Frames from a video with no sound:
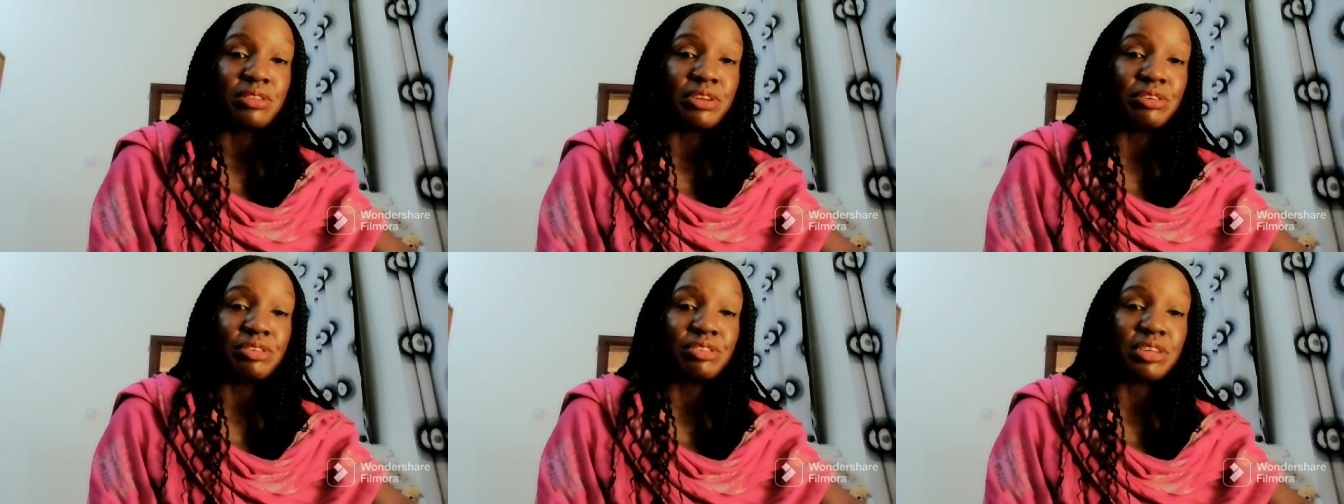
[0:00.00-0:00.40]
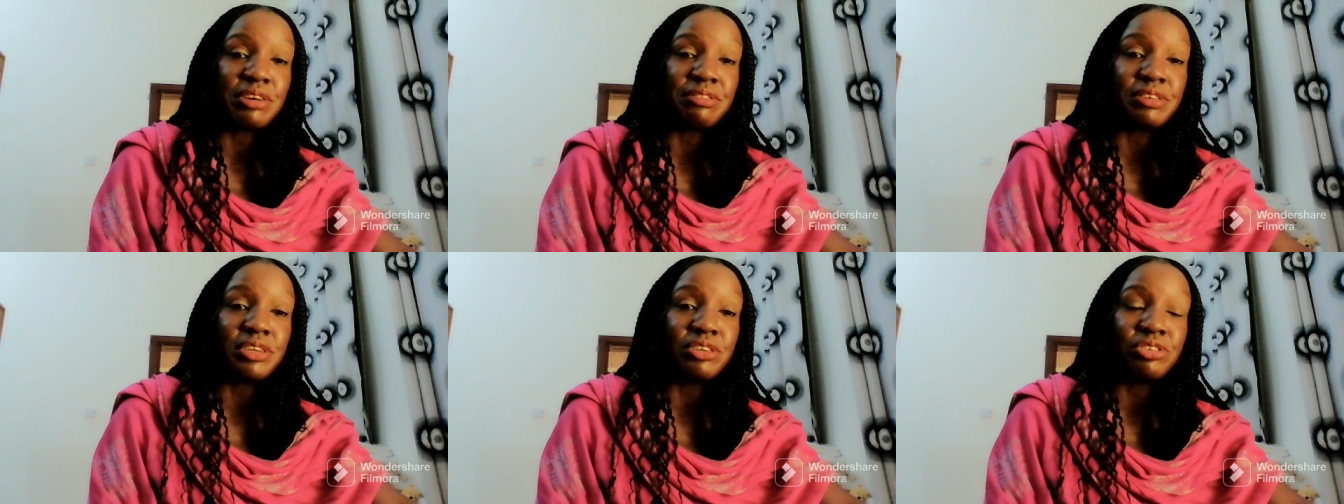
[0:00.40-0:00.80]
the
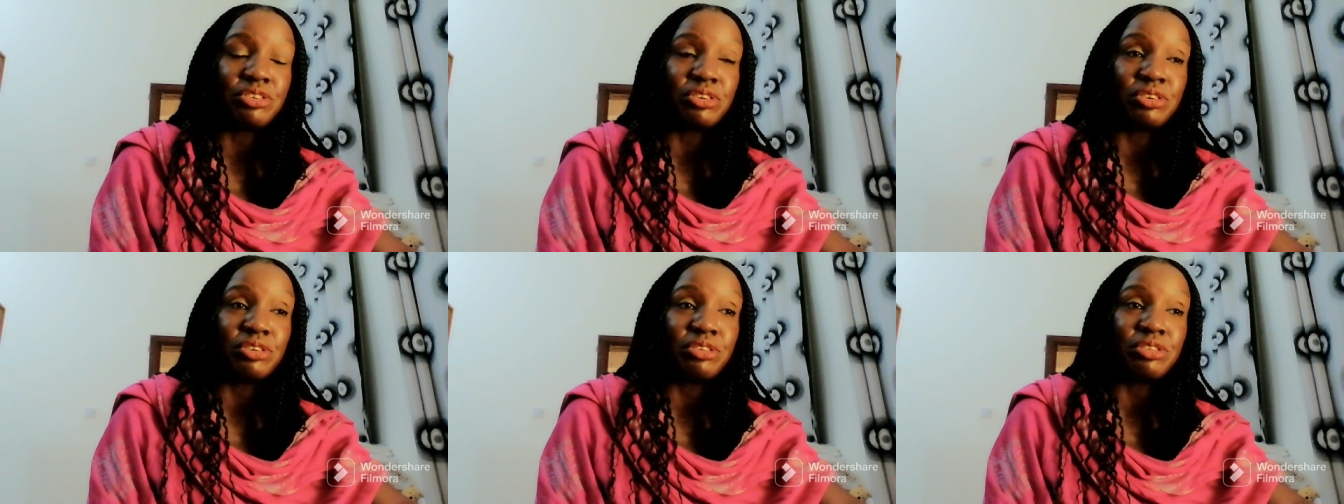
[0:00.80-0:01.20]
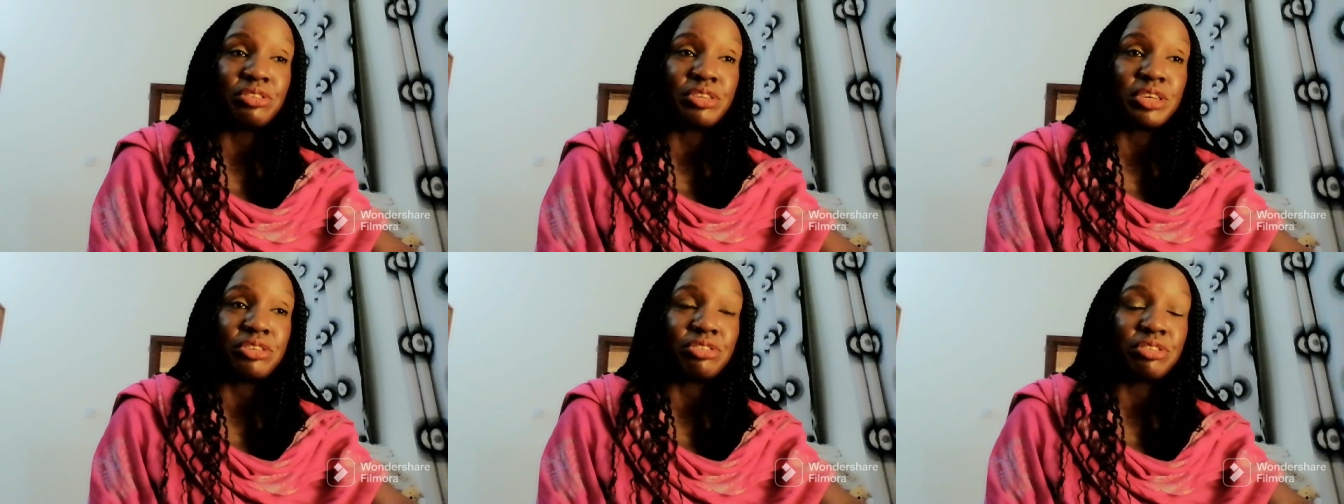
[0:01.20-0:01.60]

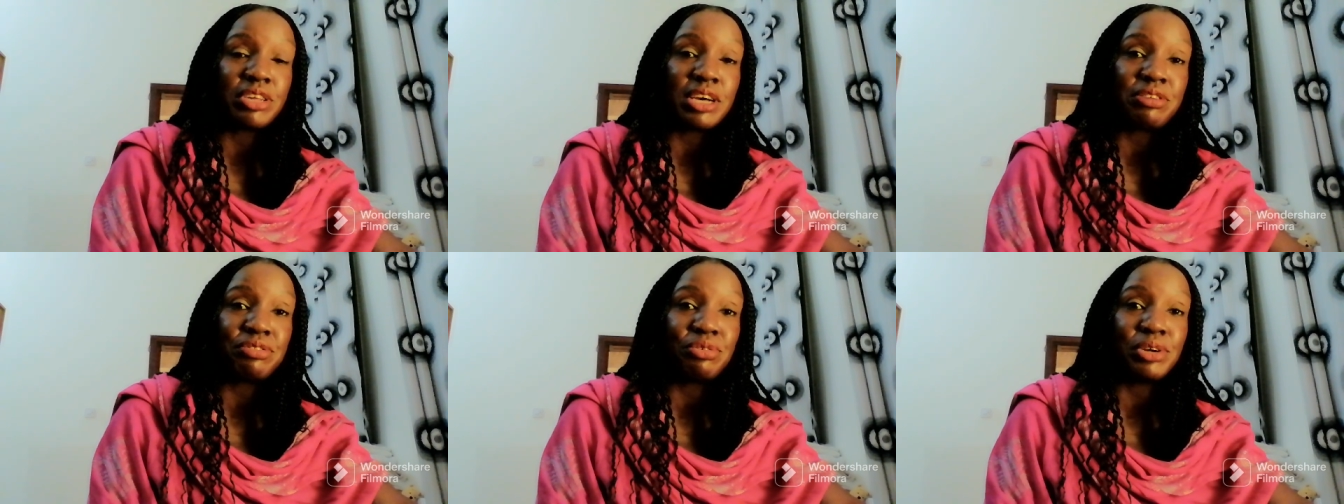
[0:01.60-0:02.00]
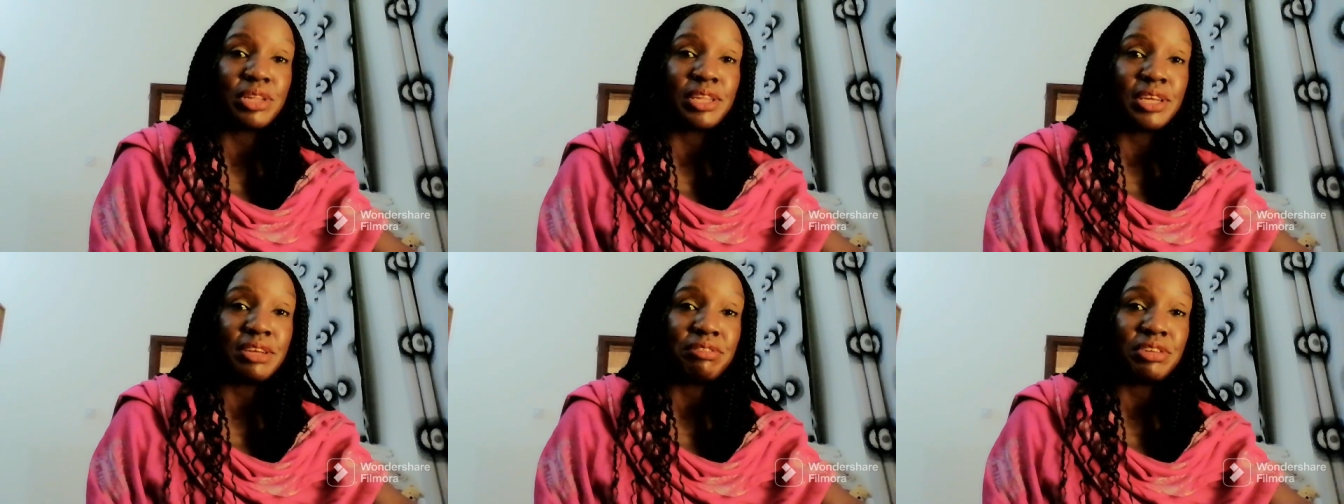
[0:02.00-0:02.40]
reservation staff
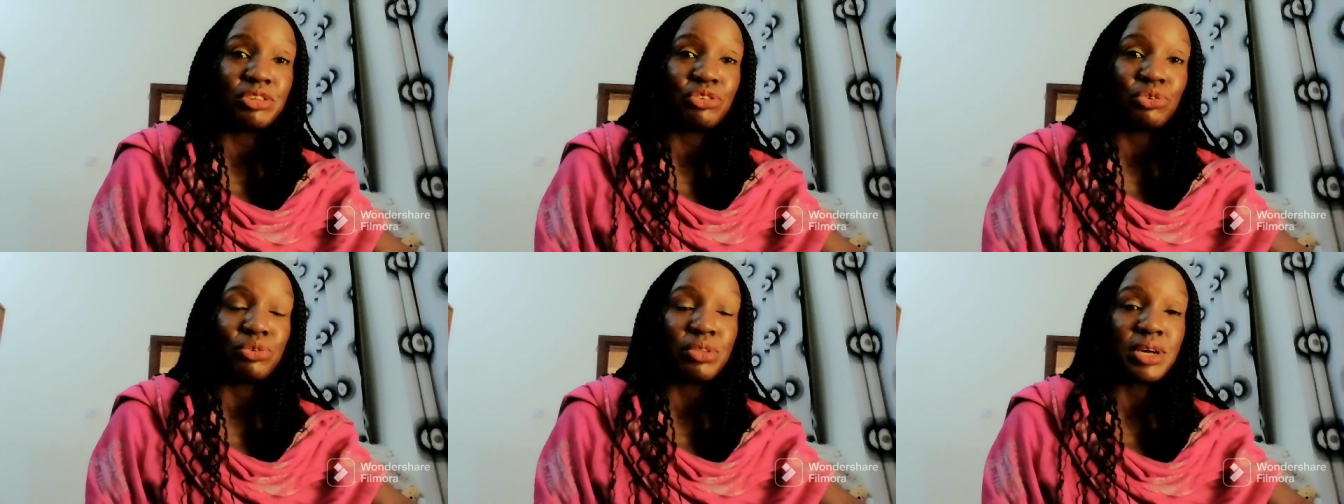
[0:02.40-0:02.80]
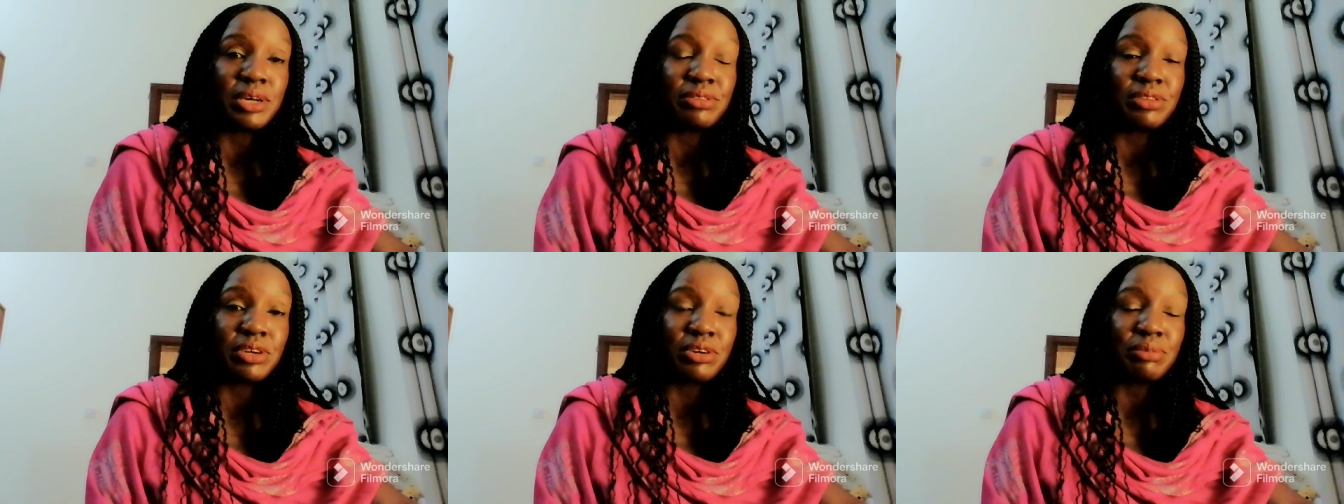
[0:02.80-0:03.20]
will give it to
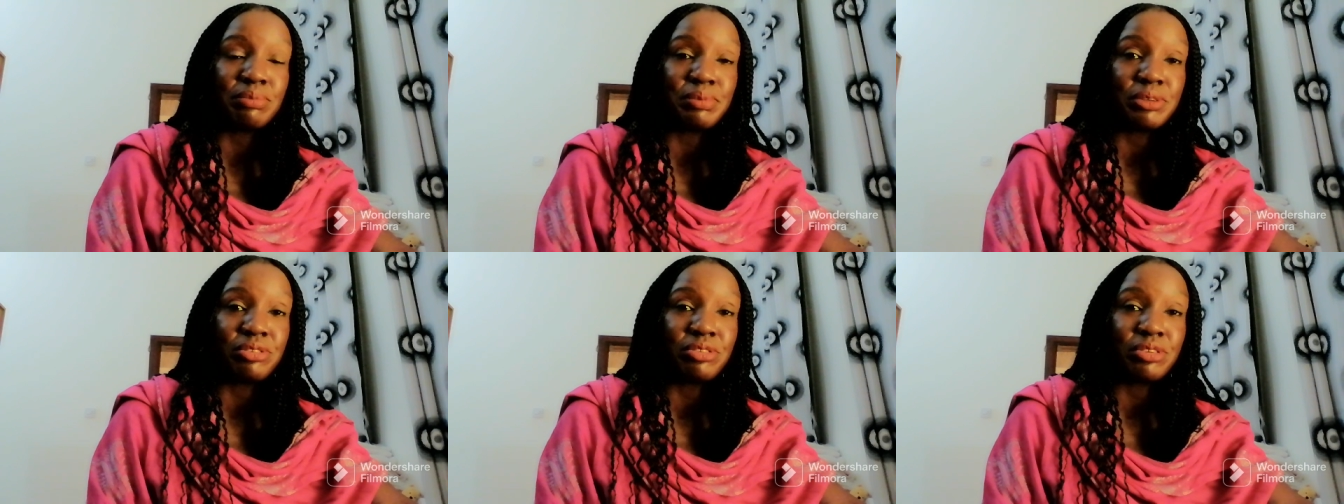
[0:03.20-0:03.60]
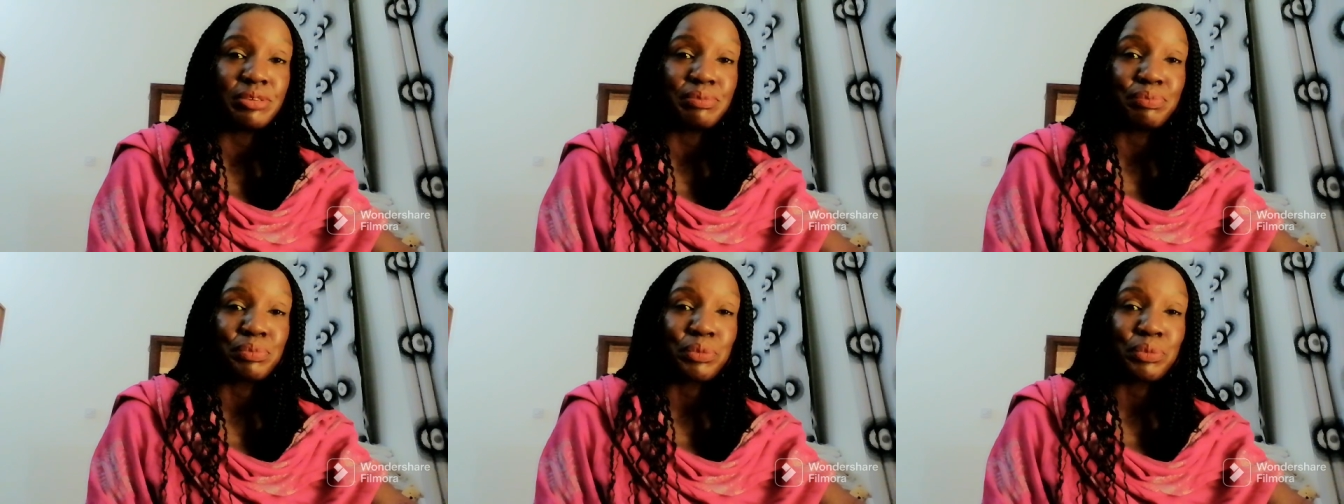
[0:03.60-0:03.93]
the therapist.